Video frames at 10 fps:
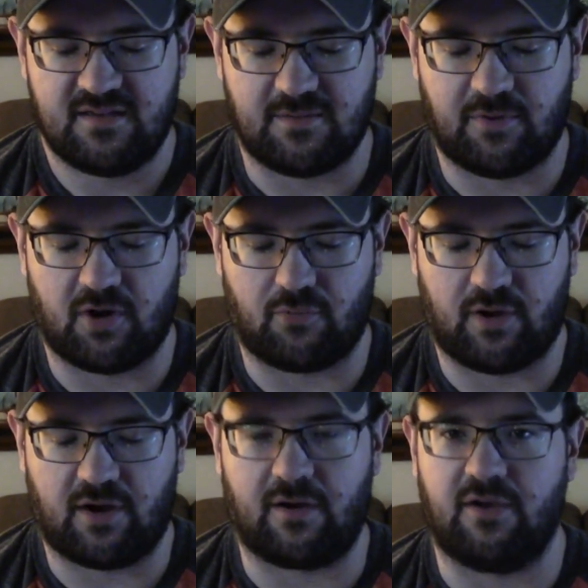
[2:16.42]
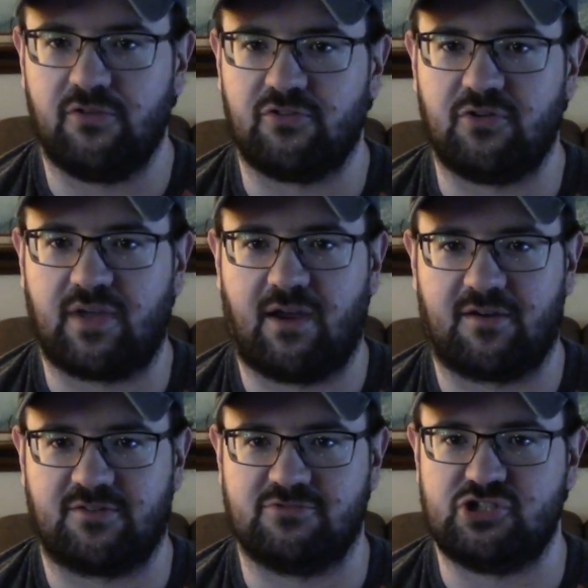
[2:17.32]
The part where other new
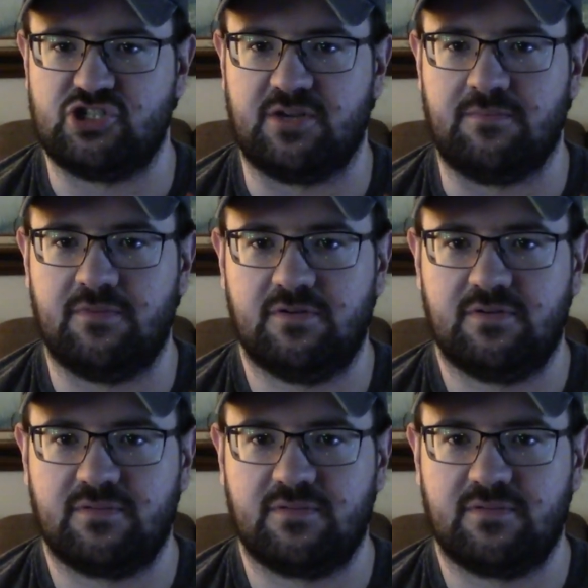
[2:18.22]
character Jim,